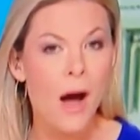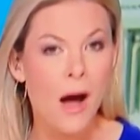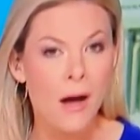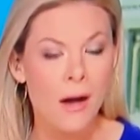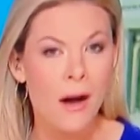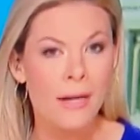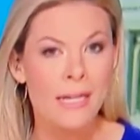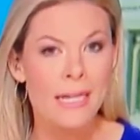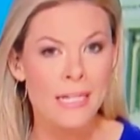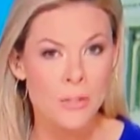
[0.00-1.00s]
Hong Kong,
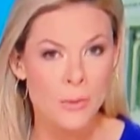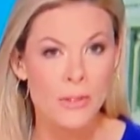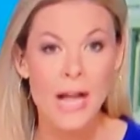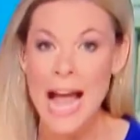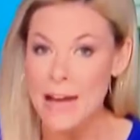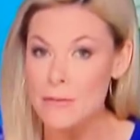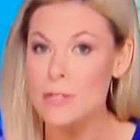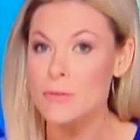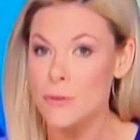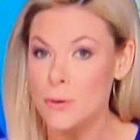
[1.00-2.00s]
and Israel have
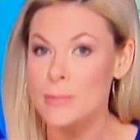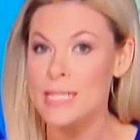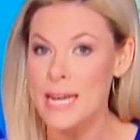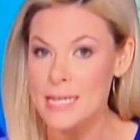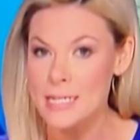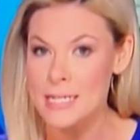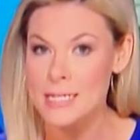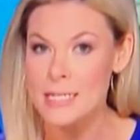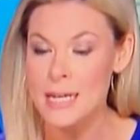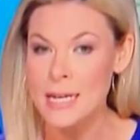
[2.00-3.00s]
confirmed
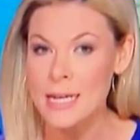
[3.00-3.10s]
cases.